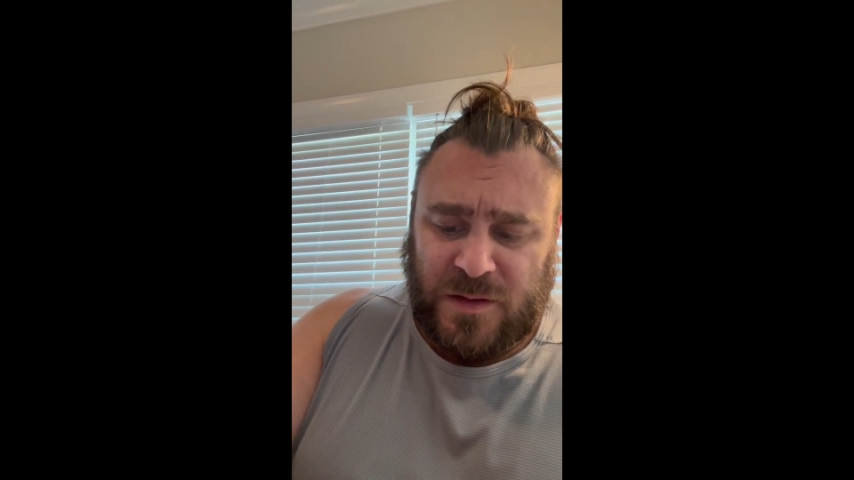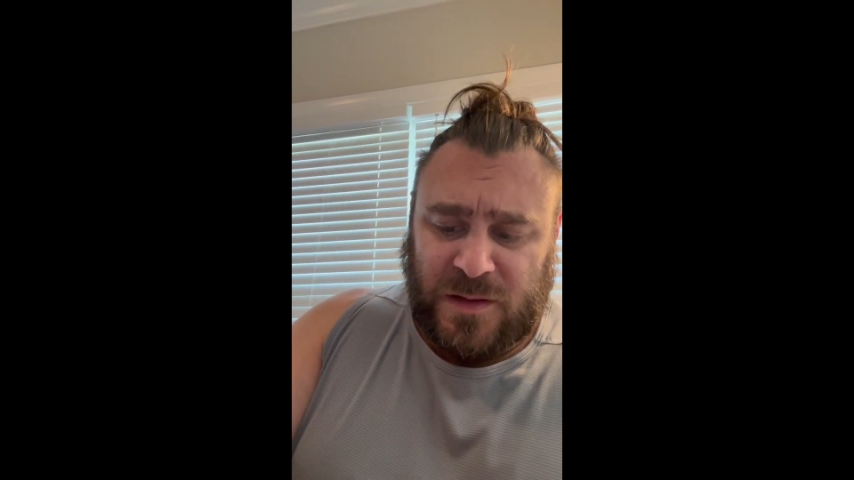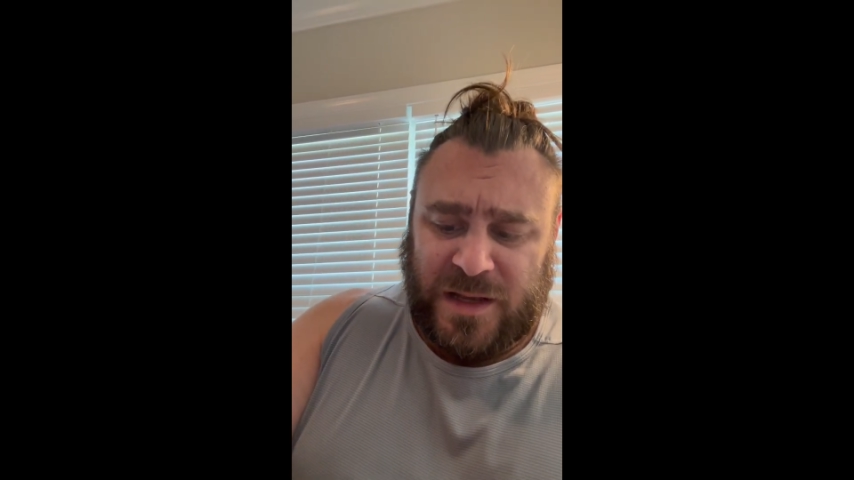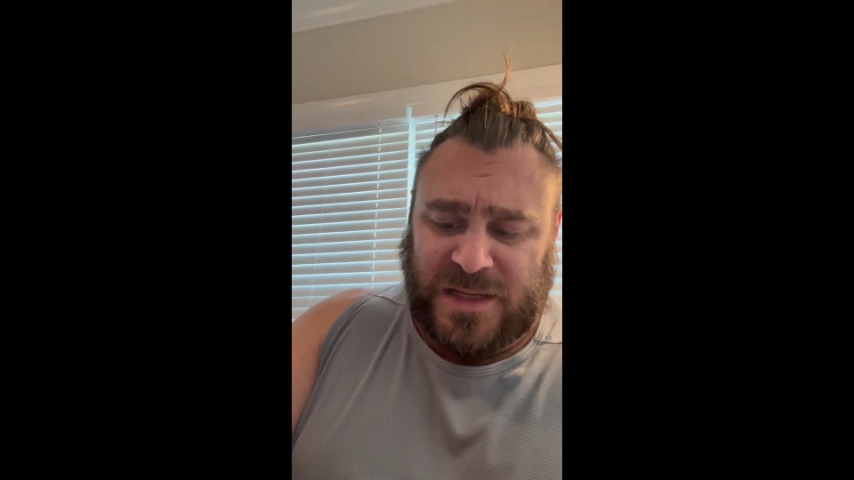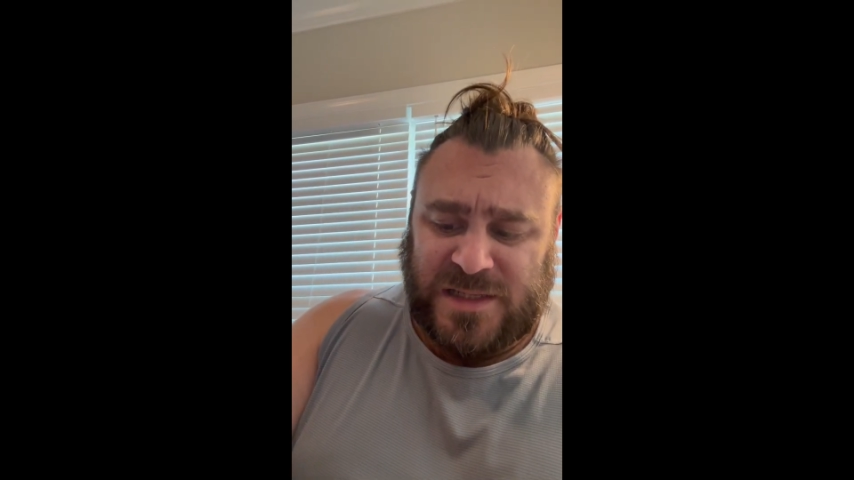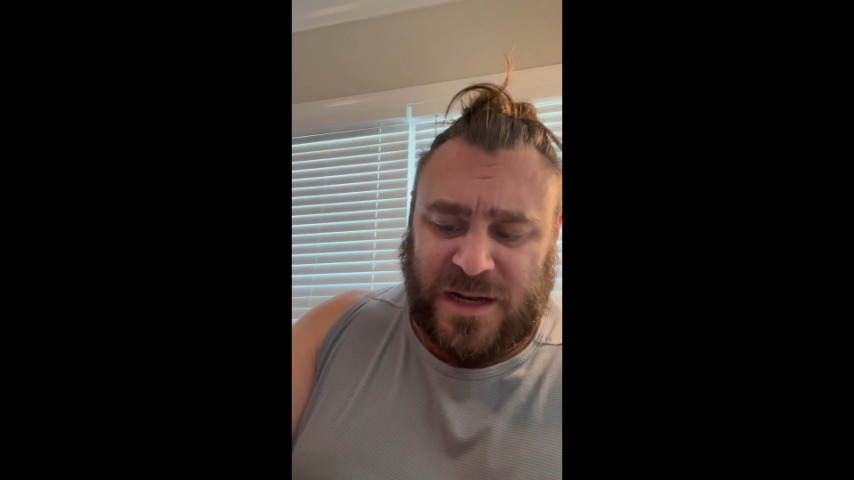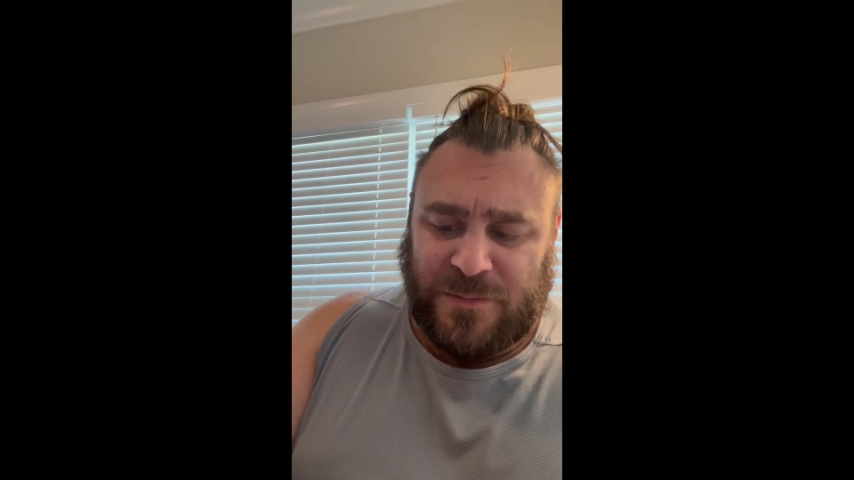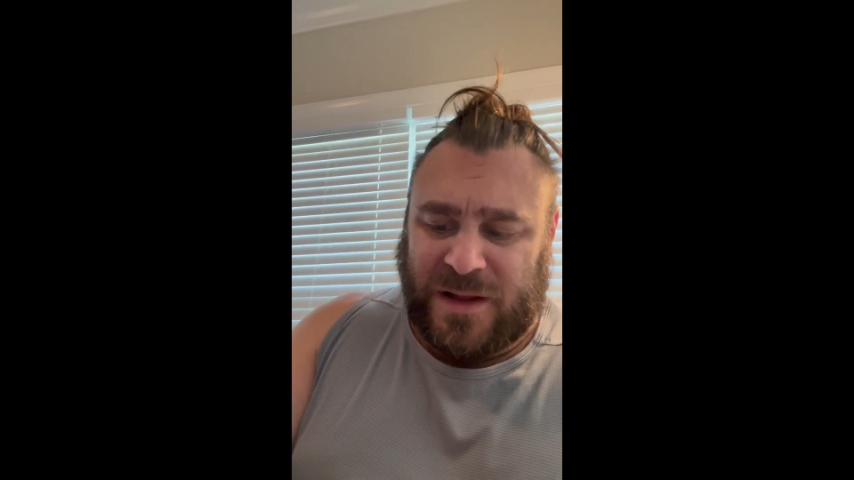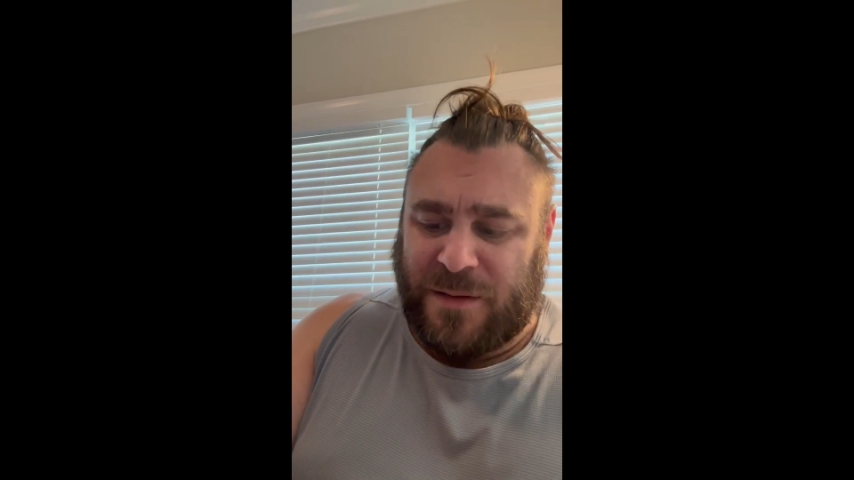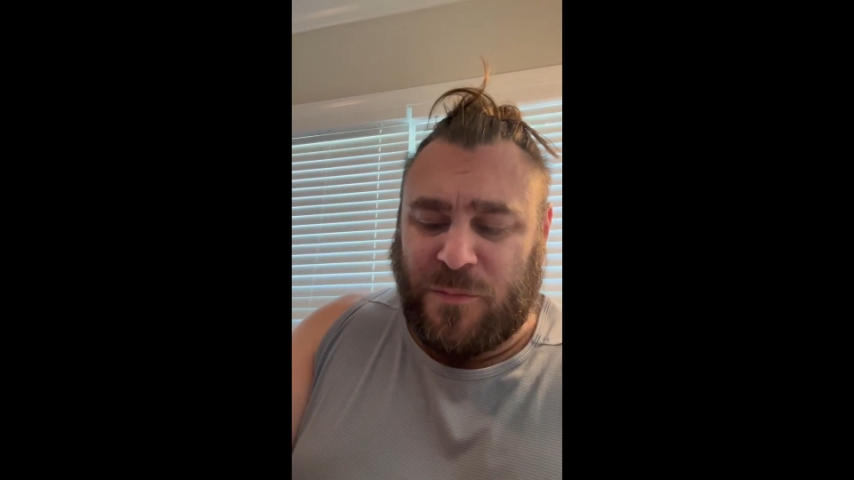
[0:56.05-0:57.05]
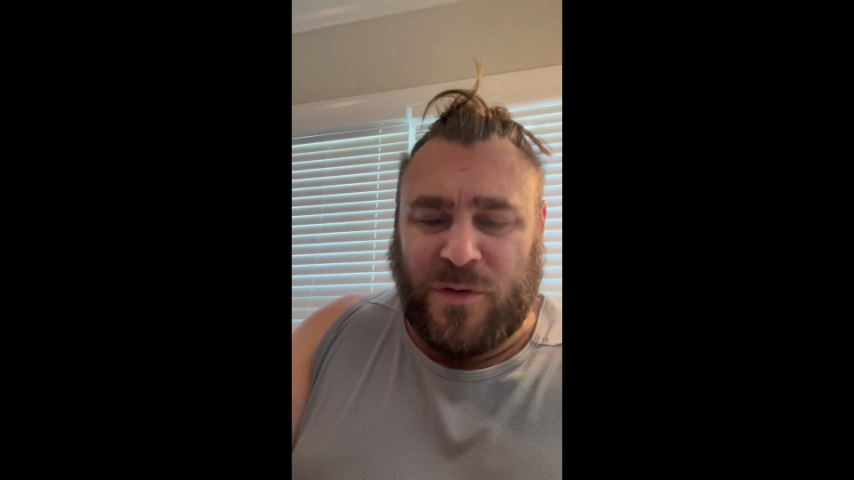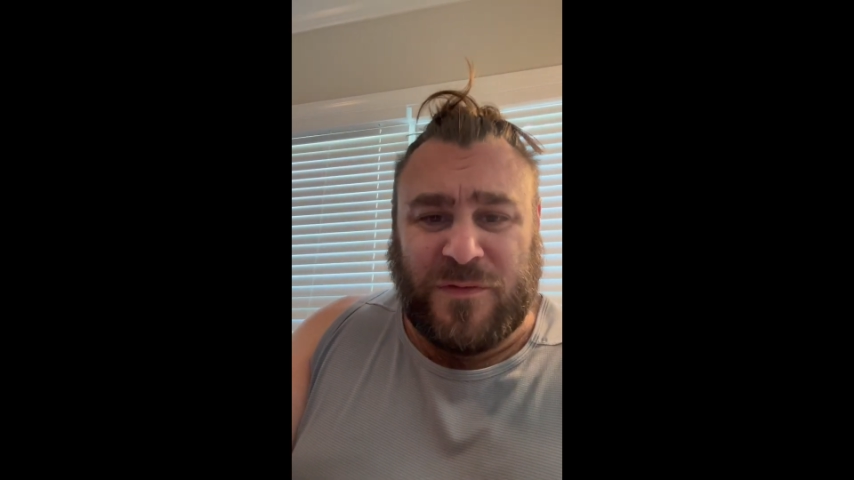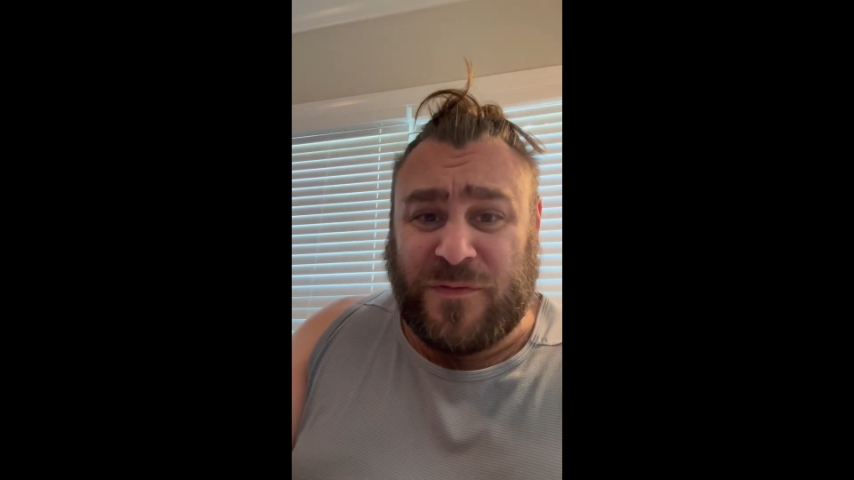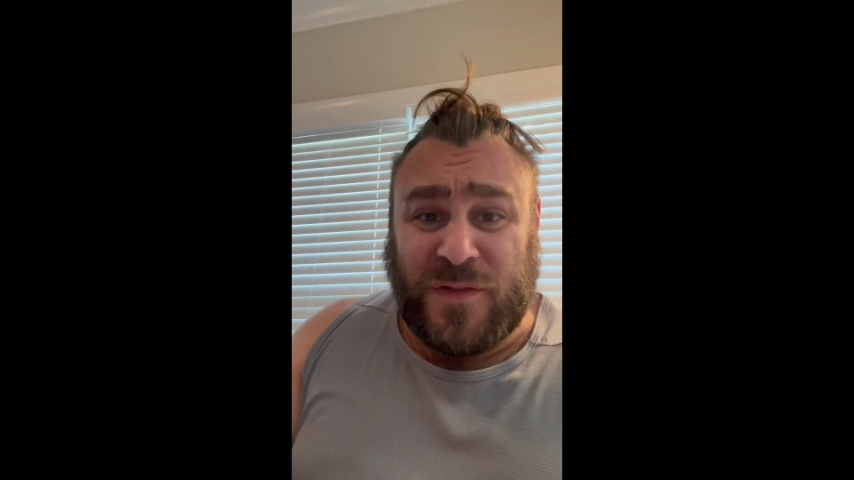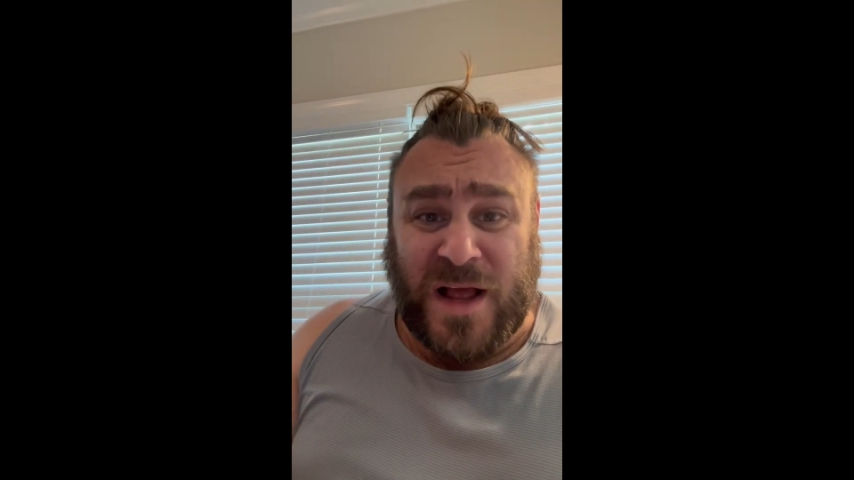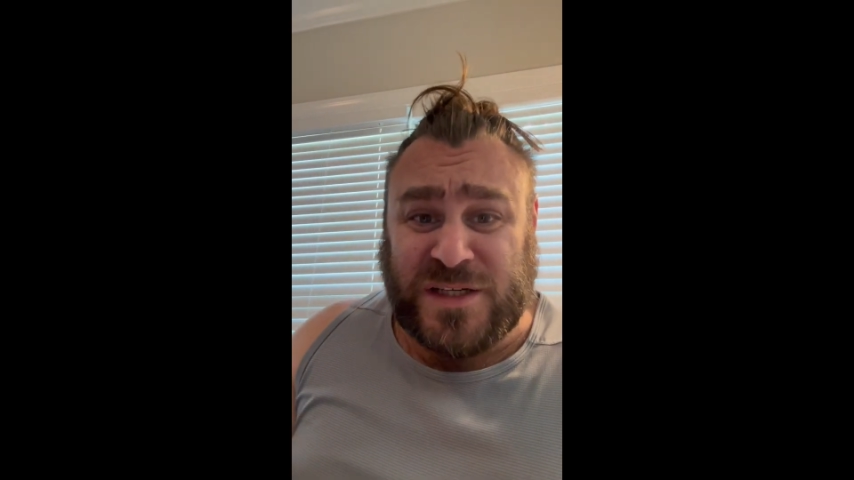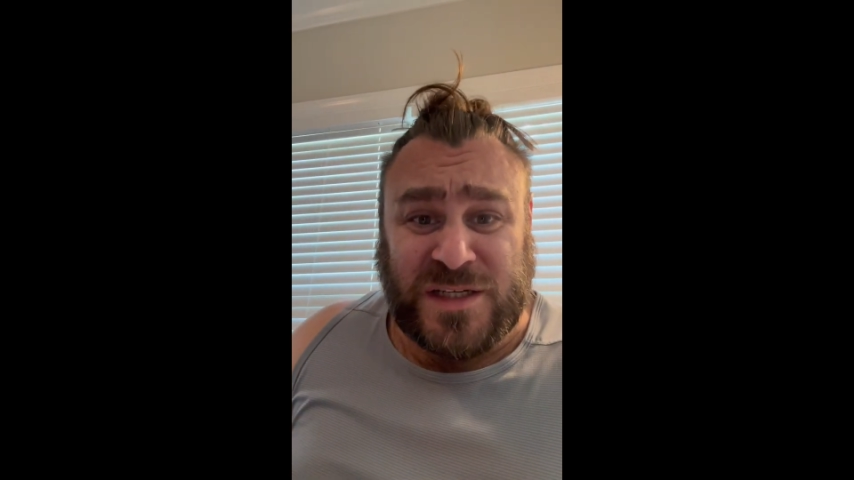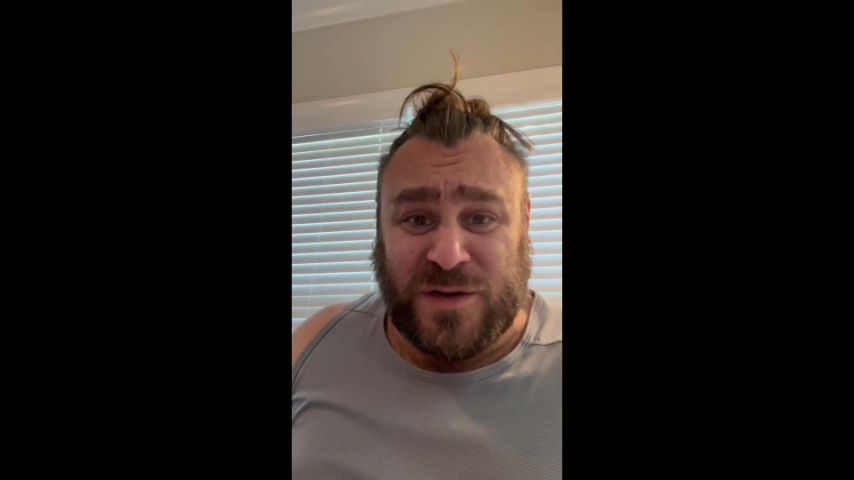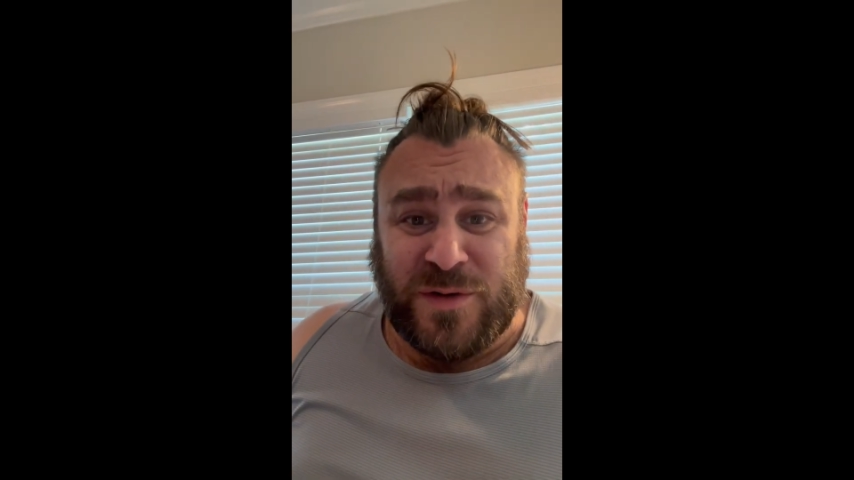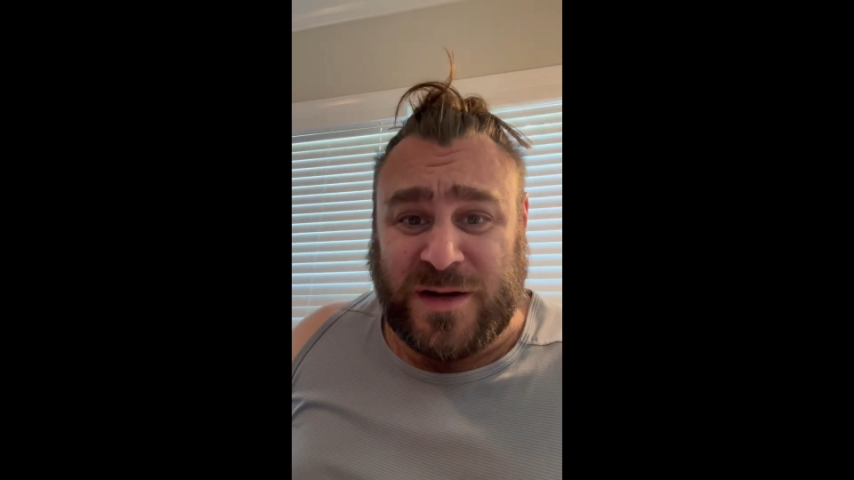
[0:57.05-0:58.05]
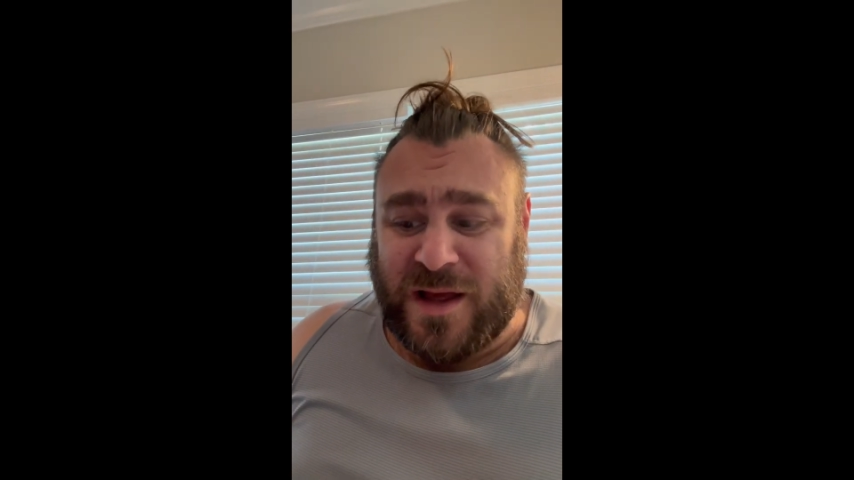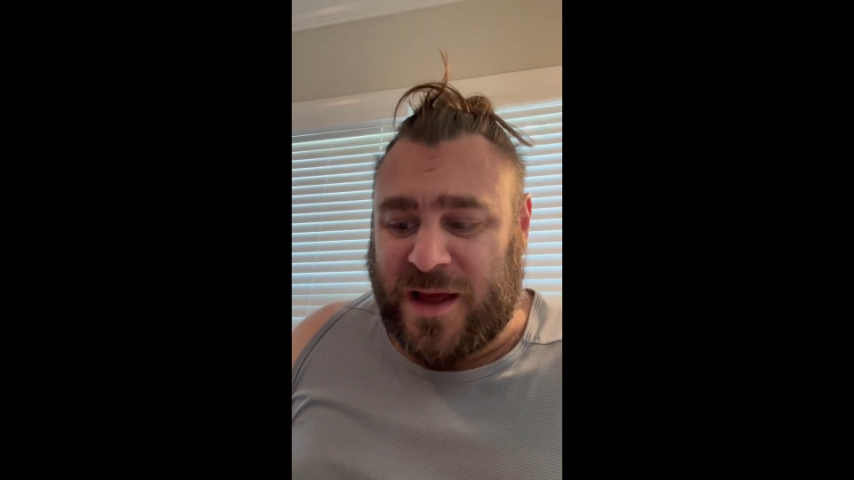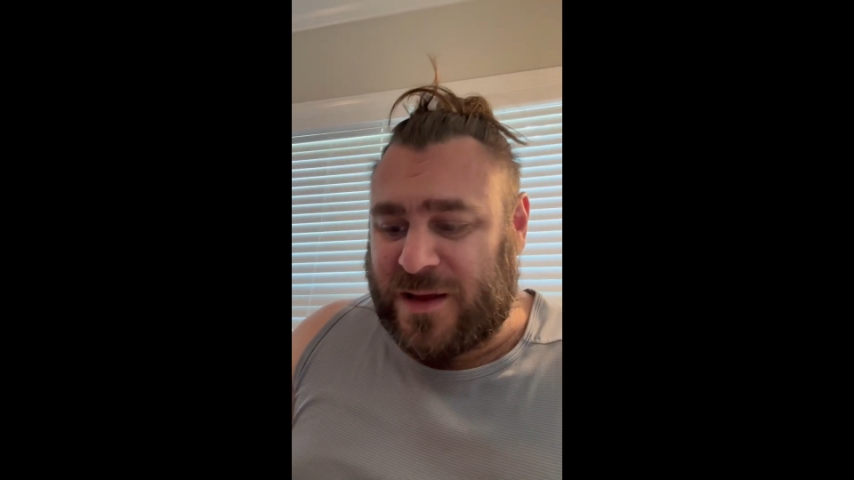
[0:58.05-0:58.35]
like I said, I'm, I'm more of a flashy donut guy,